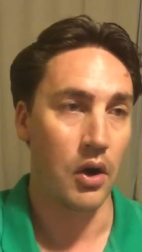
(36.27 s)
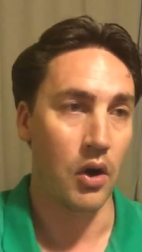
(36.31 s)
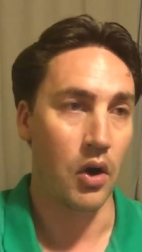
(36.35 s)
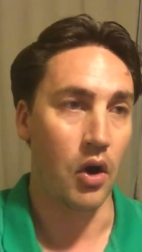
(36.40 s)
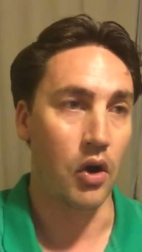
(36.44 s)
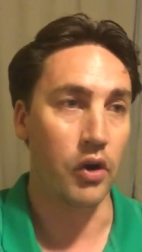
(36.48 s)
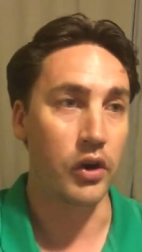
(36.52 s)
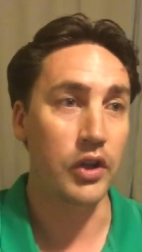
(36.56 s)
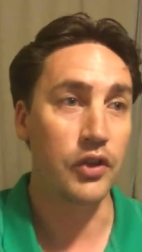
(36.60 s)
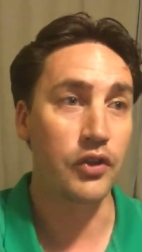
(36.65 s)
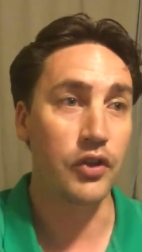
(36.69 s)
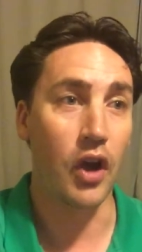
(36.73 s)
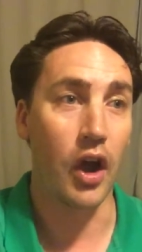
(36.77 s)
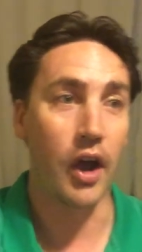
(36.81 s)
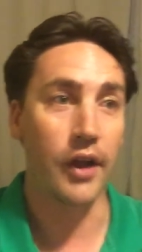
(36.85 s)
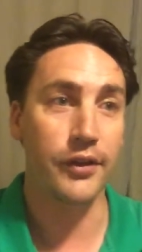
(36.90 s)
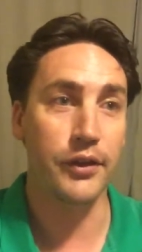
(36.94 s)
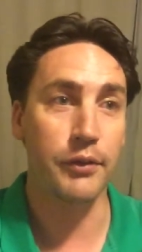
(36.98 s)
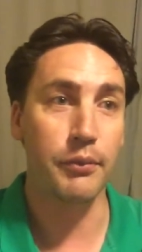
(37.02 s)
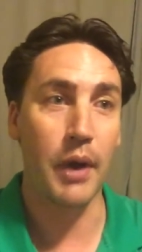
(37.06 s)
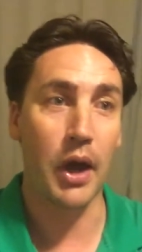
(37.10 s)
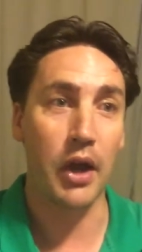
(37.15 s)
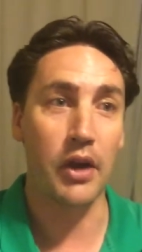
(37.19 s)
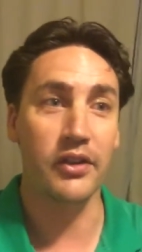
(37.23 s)
Artie talked
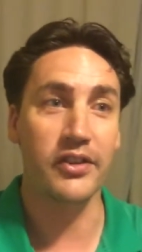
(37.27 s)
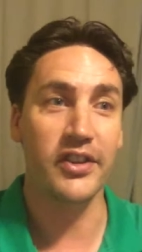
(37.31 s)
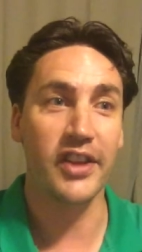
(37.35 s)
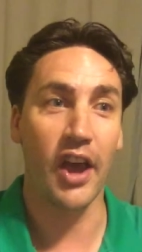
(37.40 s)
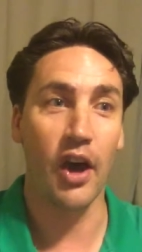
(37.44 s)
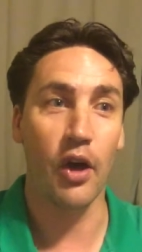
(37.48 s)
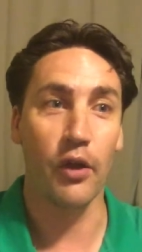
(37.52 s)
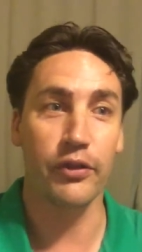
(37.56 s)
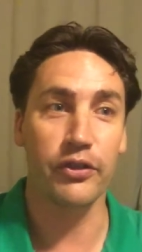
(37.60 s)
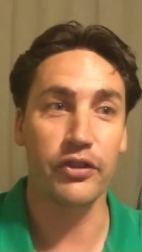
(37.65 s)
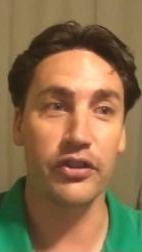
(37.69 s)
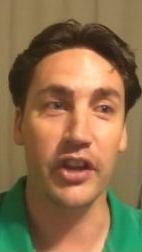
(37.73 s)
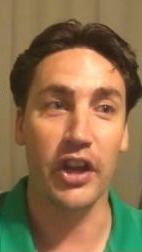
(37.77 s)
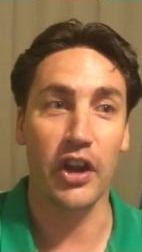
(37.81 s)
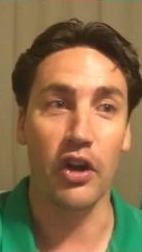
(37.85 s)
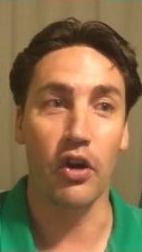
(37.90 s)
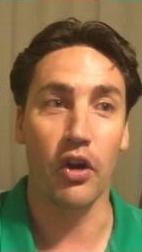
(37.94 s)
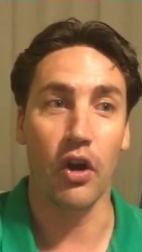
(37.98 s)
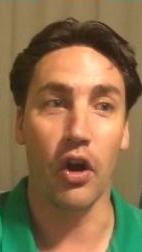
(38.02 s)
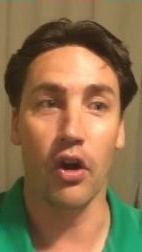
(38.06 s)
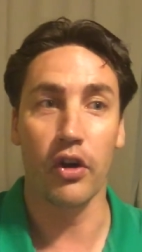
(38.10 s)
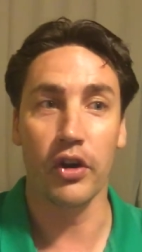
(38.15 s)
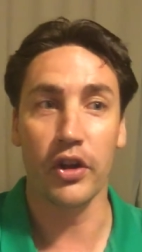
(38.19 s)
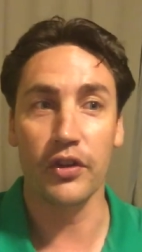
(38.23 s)
about his health scare.
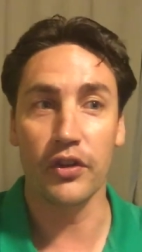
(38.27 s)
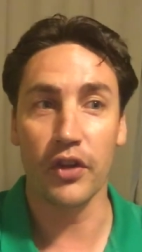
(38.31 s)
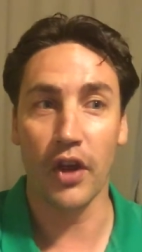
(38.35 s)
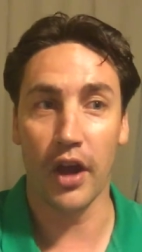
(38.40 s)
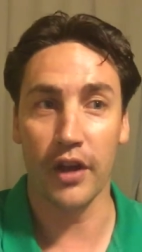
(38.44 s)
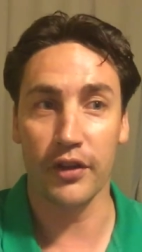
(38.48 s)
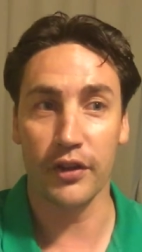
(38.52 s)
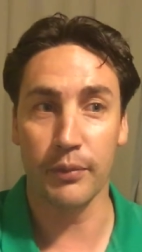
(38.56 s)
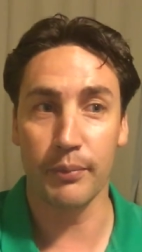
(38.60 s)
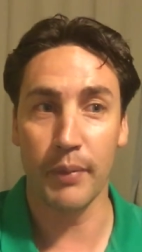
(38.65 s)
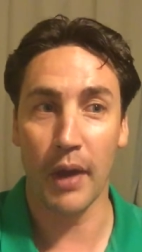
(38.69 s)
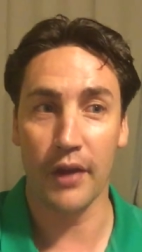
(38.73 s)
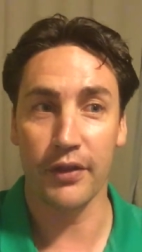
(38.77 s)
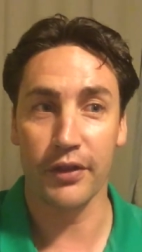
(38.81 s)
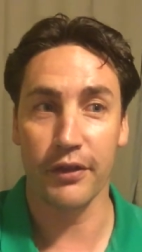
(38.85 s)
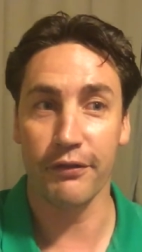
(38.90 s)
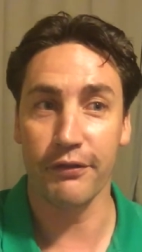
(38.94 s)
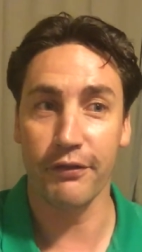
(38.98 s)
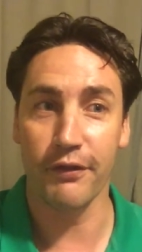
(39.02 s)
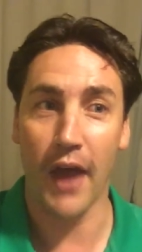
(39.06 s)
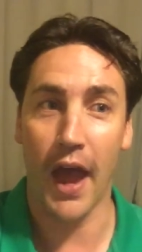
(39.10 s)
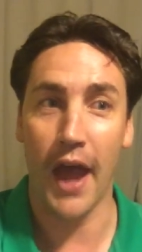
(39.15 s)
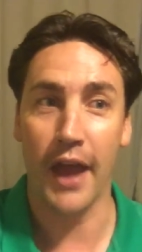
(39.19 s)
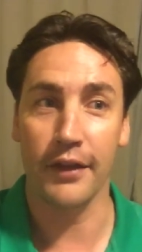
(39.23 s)
Artie talked about the
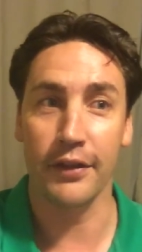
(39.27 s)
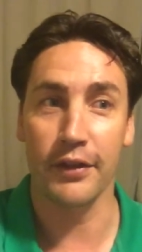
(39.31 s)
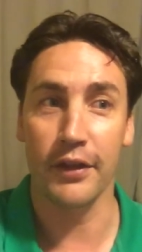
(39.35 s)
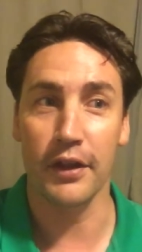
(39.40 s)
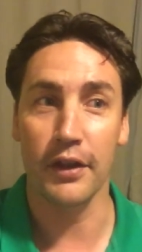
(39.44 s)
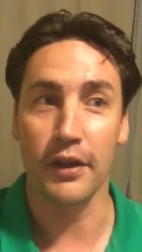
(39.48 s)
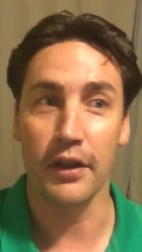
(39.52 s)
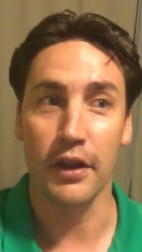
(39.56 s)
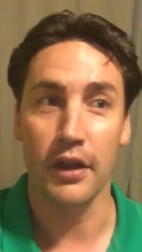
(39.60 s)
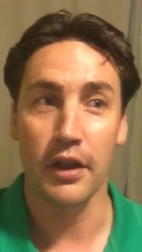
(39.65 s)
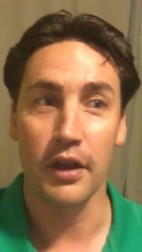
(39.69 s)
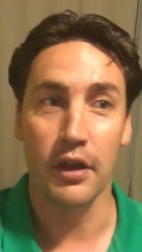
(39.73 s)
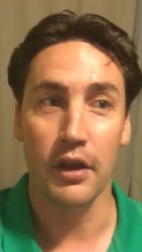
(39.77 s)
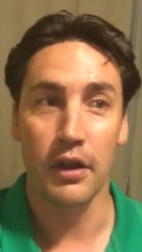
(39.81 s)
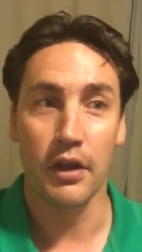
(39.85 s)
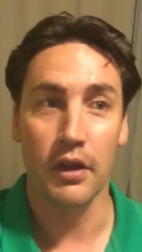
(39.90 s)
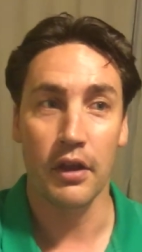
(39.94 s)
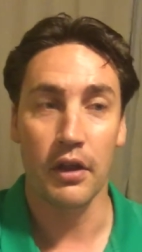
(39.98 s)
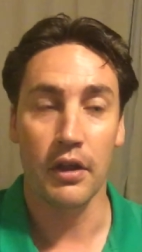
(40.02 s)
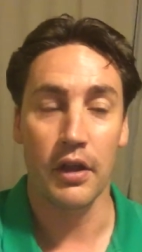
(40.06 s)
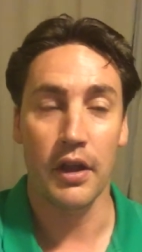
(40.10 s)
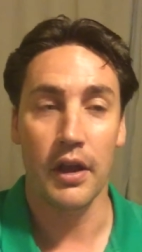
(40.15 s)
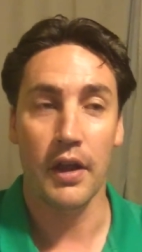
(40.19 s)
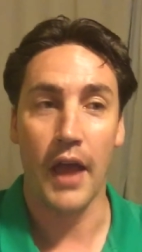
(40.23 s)
fact that
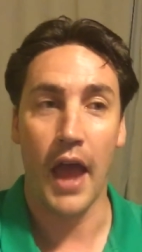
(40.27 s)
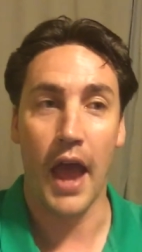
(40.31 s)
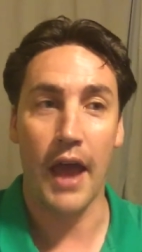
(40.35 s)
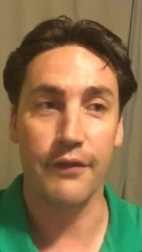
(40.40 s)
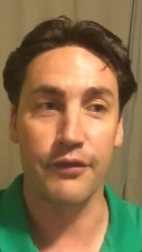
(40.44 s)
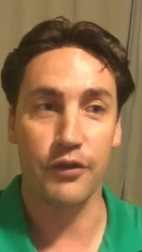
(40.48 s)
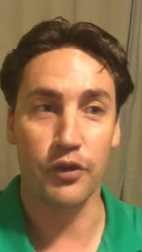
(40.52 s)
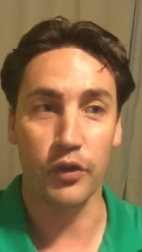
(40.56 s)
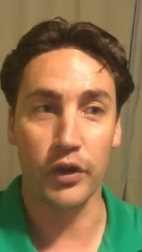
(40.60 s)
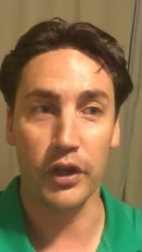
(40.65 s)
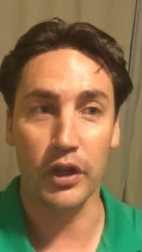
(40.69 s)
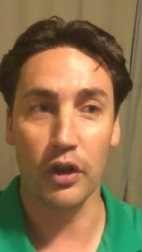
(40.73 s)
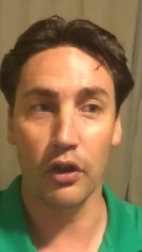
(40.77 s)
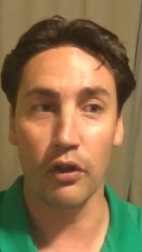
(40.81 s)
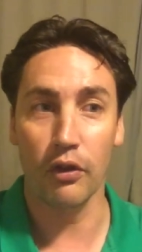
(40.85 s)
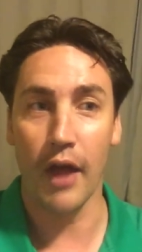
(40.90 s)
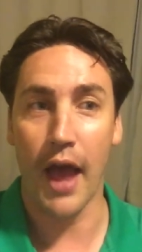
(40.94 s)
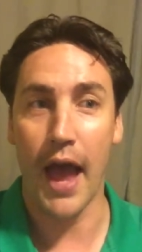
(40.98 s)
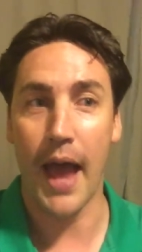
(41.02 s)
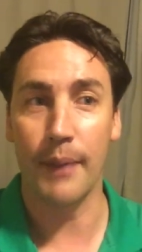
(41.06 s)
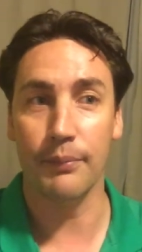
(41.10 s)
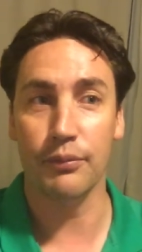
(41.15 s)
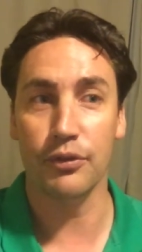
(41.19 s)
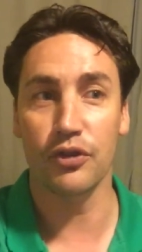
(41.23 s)
after he
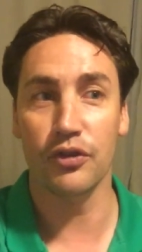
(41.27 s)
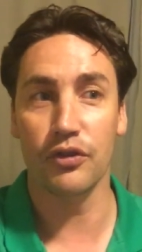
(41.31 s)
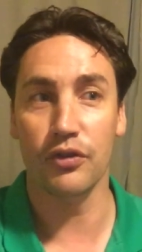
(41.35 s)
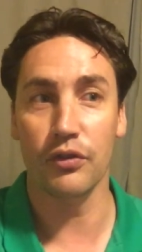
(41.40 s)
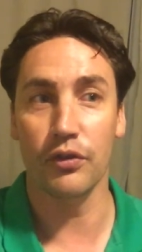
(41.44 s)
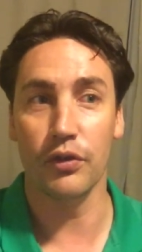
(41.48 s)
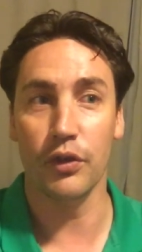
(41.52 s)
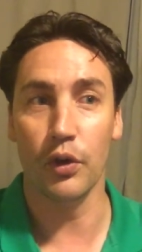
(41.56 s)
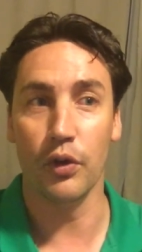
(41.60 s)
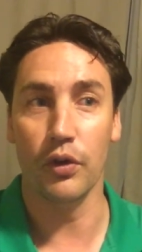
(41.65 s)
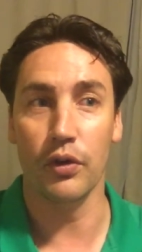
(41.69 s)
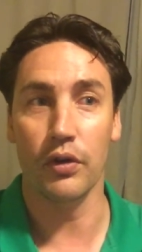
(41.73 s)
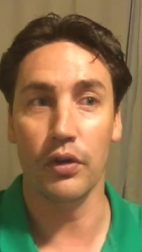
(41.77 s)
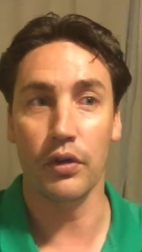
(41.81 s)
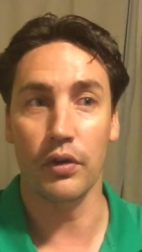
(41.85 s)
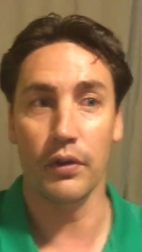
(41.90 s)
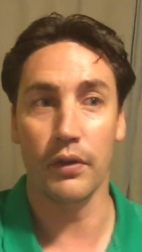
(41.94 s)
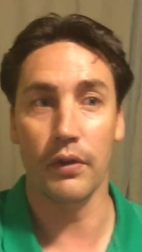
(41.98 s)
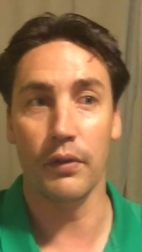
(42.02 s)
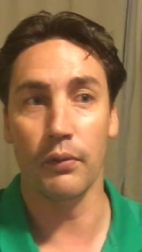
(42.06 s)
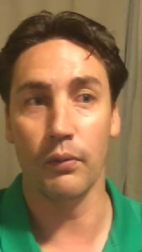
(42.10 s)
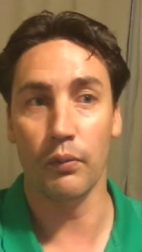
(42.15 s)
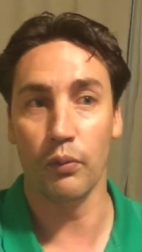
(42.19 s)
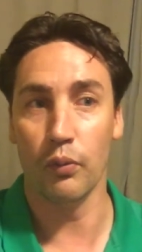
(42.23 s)
collapsed, there,
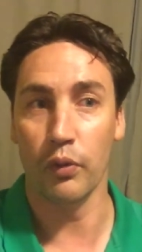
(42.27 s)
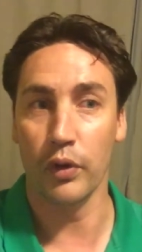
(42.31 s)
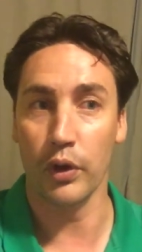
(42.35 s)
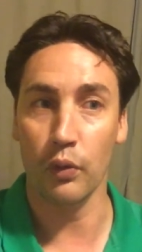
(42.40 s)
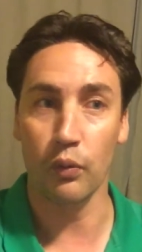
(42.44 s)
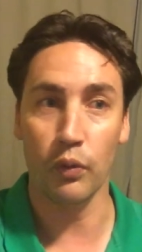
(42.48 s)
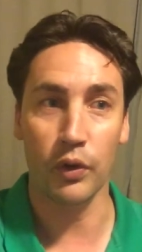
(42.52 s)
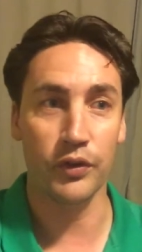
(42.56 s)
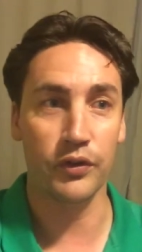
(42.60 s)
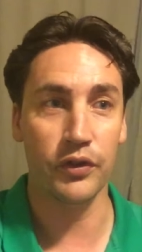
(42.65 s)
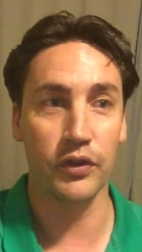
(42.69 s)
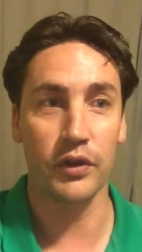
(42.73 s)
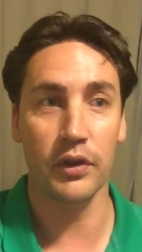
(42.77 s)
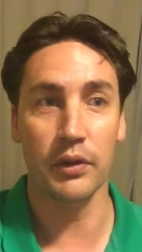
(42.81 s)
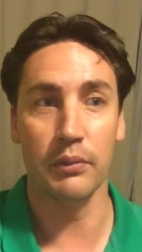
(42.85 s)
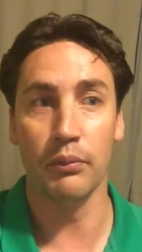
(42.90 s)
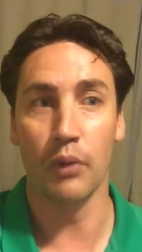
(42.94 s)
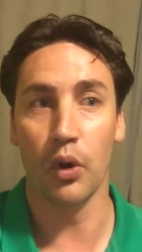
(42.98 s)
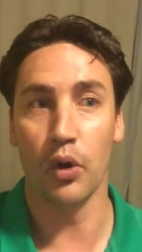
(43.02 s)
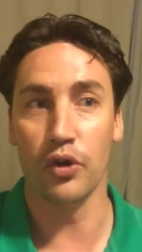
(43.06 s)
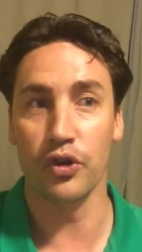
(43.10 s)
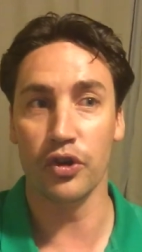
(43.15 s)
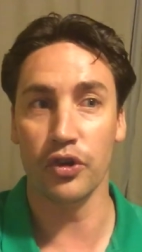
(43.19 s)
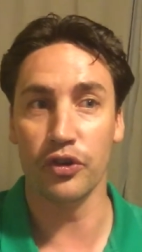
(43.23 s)
when he went to the
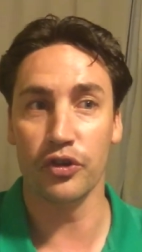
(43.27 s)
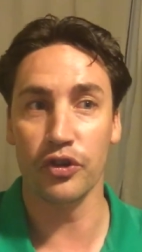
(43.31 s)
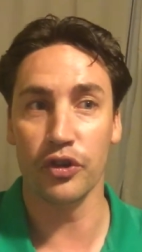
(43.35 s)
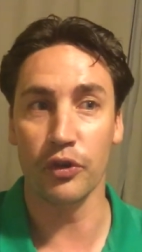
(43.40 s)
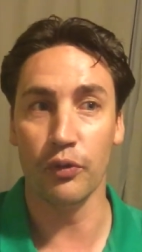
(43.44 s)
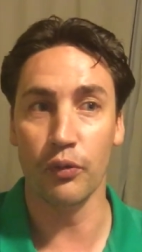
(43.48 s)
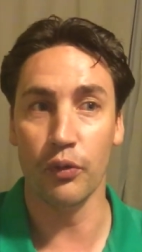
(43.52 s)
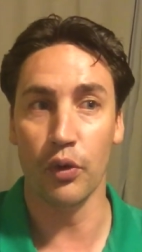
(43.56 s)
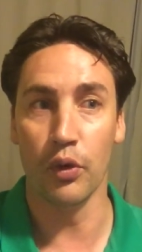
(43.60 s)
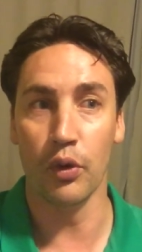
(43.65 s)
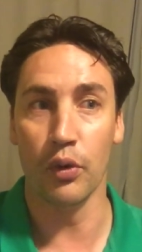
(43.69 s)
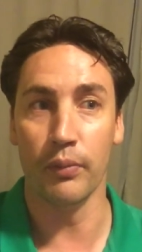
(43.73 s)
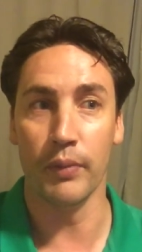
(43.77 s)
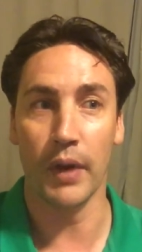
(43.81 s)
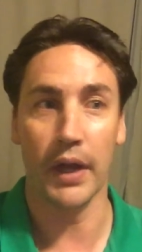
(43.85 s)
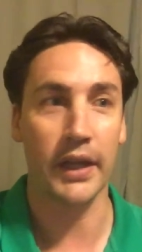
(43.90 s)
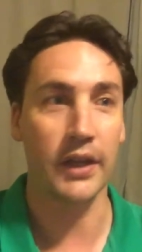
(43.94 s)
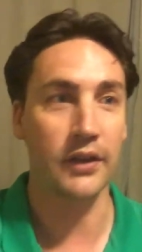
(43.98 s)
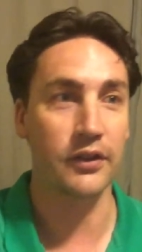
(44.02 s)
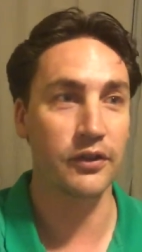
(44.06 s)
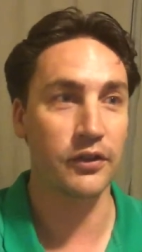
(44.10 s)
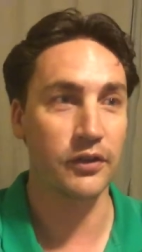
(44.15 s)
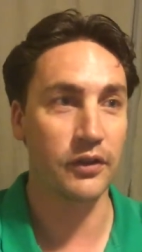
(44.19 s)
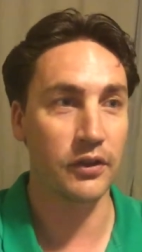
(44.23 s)
emergency room, I
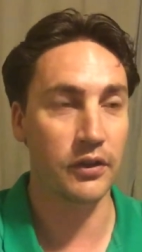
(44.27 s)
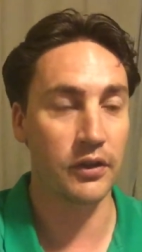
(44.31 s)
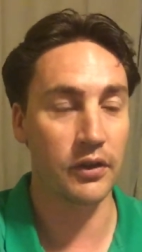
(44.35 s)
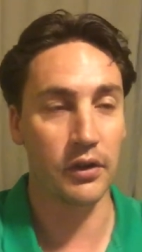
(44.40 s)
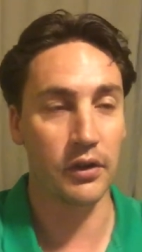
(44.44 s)
guess